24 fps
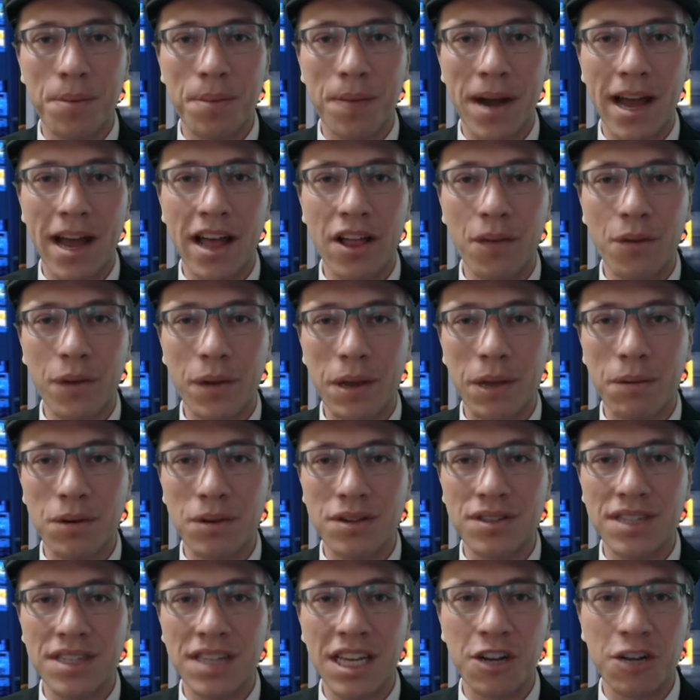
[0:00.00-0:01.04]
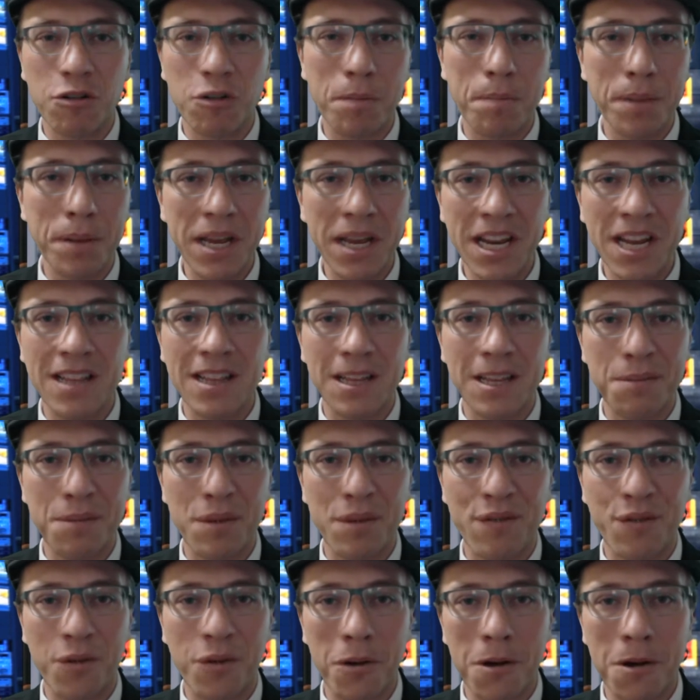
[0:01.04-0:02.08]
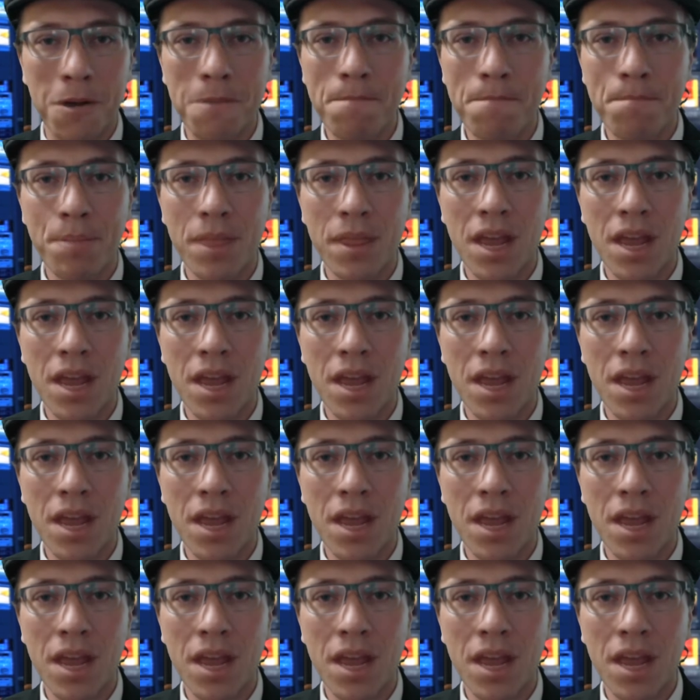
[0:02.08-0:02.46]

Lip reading: pile we were seeing repeatedly before,